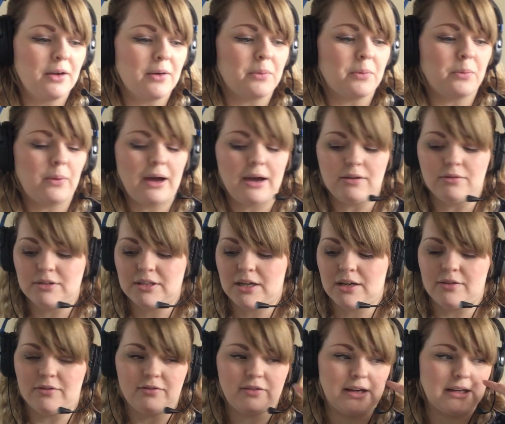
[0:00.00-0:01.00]
Well
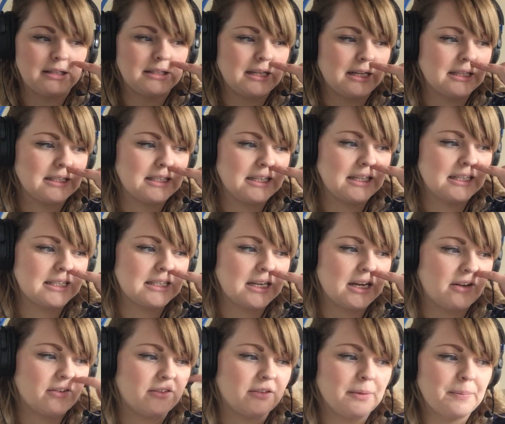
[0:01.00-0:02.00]
done. Fantastic
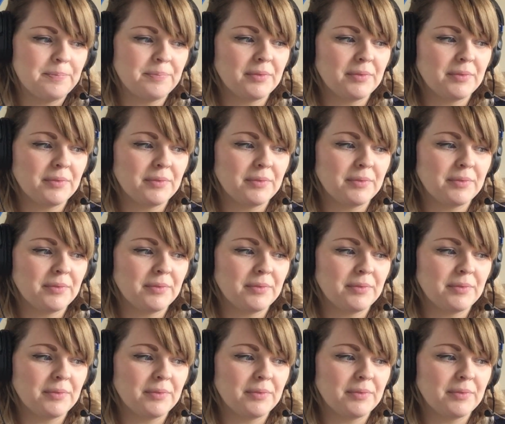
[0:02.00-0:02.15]
stuff.